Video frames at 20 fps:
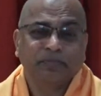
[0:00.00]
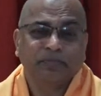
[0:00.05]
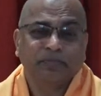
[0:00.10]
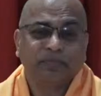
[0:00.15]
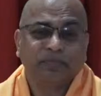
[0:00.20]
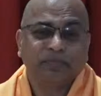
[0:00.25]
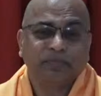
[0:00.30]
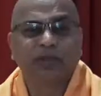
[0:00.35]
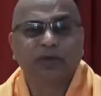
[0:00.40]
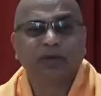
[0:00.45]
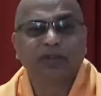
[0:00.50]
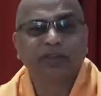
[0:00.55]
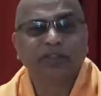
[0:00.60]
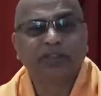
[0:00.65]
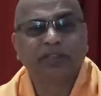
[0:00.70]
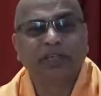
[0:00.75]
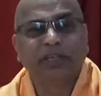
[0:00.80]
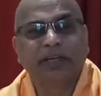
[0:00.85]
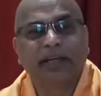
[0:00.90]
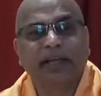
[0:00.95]
is that
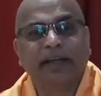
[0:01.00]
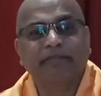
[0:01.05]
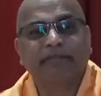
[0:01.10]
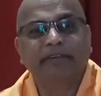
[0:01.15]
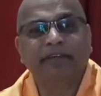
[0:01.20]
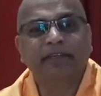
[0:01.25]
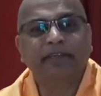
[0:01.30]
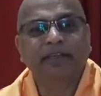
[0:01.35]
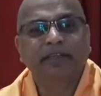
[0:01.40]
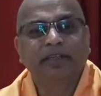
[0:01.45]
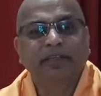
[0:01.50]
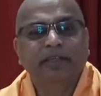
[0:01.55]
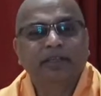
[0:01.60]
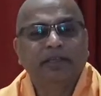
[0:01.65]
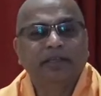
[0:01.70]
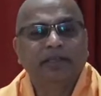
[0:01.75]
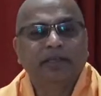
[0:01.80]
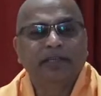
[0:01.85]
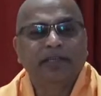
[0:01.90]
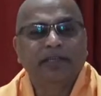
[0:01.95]
constant effort,
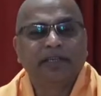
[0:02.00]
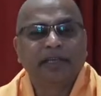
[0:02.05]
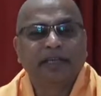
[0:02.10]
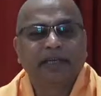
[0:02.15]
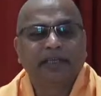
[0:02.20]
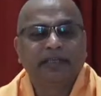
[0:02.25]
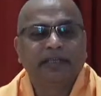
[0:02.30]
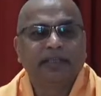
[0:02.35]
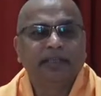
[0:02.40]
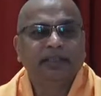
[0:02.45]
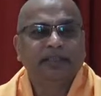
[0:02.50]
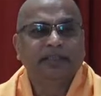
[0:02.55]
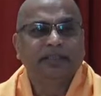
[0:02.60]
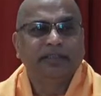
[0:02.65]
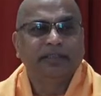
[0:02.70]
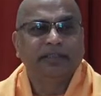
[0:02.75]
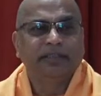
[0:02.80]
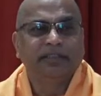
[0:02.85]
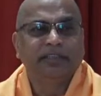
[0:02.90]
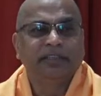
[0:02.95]
dedicated,
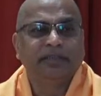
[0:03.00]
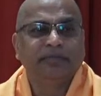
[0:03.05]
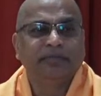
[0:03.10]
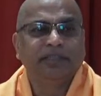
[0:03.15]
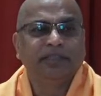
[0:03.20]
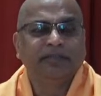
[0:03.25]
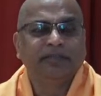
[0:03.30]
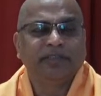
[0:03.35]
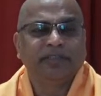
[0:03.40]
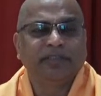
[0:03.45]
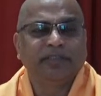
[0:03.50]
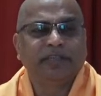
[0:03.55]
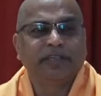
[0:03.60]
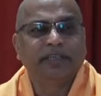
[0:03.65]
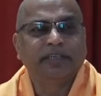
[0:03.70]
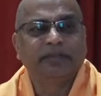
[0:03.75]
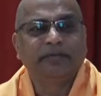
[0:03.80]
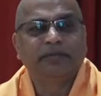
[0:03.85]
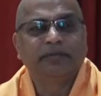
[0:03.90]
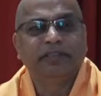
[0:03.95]
determined, with
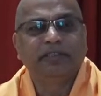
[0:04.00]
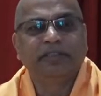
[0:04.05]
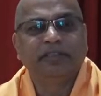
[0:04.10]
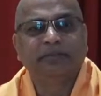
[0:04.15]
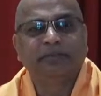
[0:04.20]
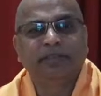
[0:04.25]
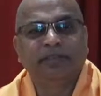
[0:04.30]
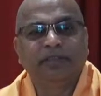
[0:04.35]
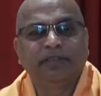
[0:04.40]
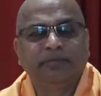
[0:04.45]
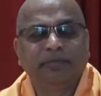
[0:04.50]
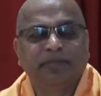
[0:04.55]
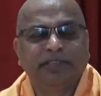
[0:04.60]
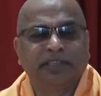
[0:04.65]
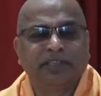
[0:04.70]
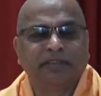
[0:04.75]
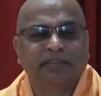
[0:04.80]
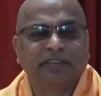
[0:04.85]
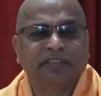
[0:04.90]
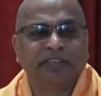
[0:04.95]
great
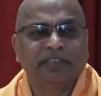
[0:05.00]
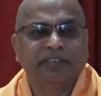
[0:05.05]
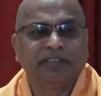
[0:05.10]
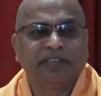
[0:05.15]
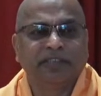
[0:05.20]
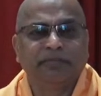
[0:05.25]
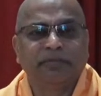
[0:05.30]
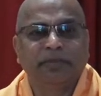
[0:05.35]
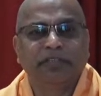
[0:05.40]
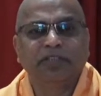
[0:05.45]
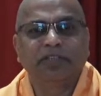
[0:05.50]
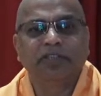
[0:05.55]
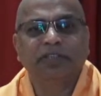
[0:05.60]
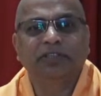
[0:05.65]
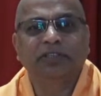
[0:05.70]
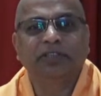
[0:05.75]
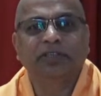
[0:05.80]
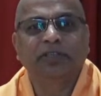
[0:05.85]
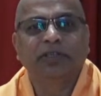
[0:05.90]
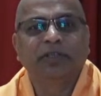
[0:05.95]
perseverance and
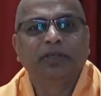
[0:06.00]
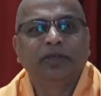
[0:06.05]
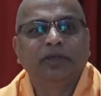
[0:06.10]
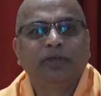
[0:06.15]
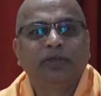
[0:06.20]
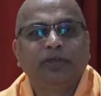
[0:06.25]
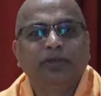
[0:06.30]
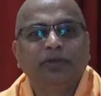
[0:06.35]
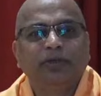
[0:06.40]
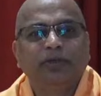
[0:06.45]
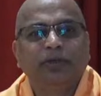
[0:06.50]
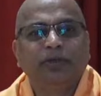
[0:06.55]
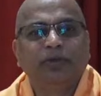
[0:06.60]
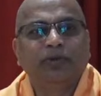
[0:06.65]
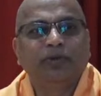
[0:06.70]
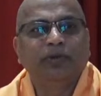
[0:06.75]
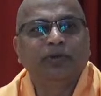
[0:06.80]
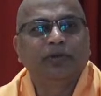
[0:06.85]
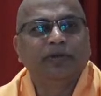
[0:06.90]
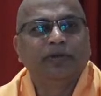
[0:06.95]
patience
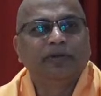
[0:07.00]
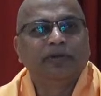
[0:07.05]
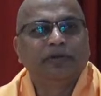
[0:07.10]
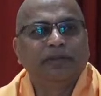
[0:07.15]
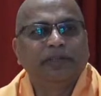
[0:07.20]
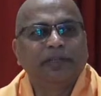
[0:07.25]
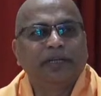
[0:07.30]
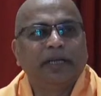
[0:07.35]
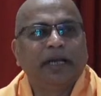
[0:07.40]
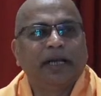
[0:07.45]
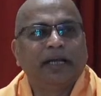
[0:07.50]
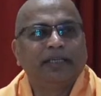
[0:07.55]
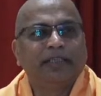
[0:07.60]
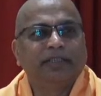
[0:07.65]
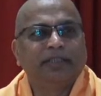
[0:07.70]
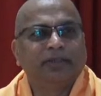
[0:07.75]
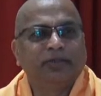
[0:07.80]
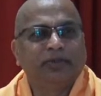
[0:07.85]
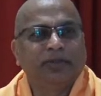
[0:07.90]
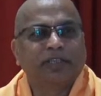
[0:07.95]
to
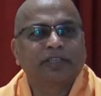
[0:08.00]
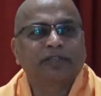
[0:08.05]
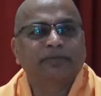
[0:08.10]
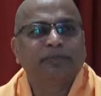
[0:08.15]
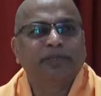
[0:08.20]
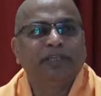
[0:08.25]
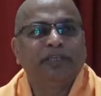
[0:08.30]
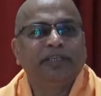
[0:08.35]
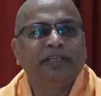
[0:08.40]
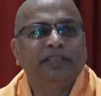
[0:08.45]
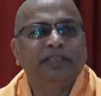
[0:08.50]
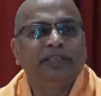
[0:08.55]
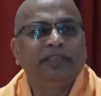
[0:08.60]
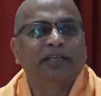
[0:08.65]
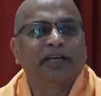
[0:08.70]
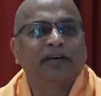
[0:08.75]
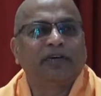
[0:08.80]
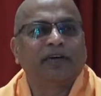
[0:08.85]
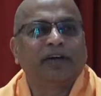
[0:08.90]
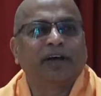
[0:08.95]
realize, to
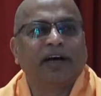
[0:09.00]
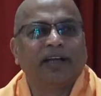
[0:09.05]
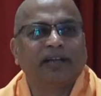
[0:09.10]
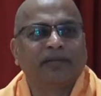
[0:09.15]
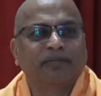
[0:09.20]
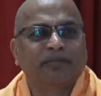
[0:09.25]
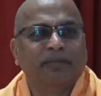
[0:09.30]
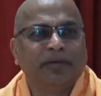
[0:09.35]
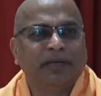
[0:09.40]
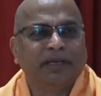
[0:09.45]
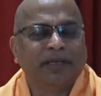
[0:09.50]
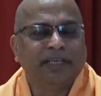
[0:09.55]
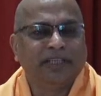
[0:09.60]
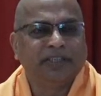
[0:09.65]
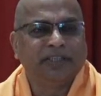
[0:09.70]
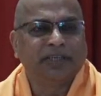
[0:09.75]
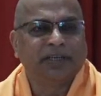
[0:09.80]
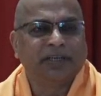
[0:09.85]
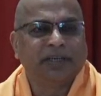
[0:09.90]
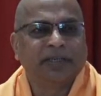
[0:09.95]
experience our Atman
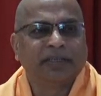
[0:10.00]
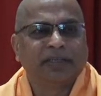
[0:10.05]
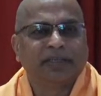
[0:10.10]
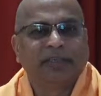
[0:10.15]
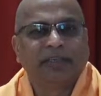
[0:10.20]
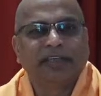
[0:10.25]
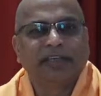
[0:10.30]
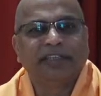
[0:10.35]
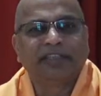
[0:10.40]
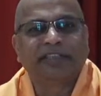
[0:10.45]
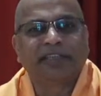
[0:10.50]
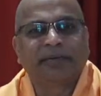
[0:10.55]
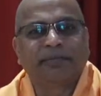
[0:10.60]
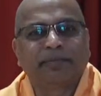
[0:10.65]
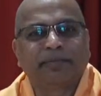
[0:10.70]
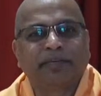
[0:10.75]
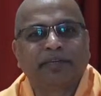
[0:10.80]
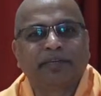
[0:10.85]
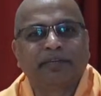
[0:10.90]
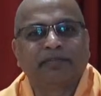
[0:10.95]
nature as
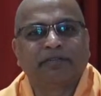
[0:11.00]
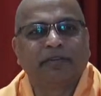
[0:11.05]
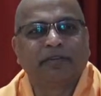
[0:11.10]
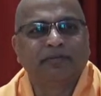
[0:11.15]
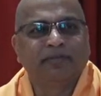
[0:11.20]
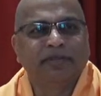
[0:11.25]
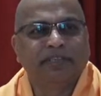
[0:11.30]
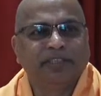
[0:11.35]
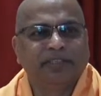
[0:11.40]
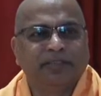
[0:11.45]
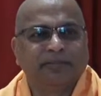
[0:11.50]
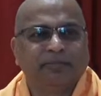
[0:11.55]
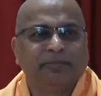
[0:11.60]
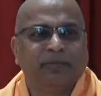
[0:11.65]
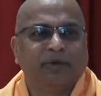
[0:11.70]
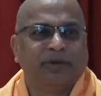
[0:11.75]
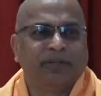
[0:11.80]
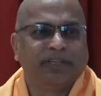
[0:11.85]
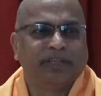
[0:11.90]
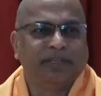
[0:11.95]
separate from this
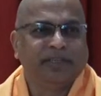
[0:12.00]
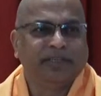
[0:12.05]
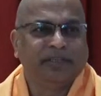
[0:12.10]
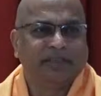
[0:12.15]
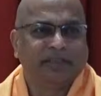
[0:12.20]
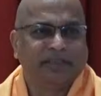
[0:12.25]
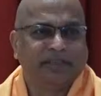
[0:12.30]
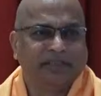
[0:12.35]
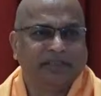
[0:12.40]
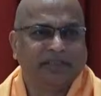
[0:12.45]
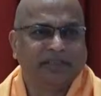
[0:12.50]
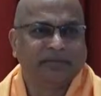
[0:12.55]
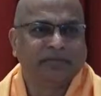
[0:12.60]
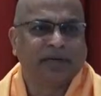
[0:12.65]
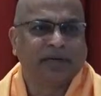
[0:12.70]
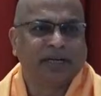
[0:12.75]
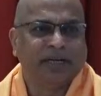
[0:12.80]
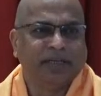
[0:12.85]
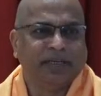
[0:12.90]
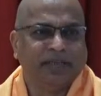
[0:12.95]
body and this
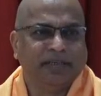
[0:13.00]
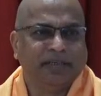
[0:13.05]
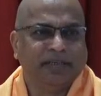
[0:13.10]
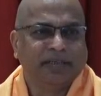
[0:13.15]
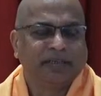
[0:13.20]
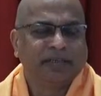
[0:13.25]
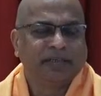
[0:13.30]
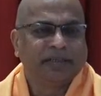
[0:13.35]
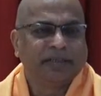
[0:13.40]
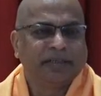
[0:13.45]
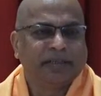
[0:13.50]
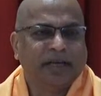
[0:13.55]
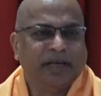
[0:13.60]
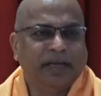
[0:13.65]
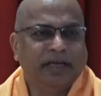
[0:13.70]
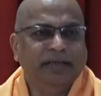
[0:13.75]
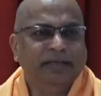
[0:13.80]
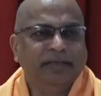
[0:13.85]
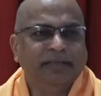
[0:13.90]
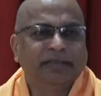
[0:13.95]
mind
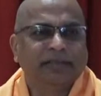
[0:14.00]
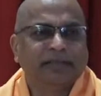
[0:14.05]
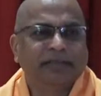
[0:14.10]
and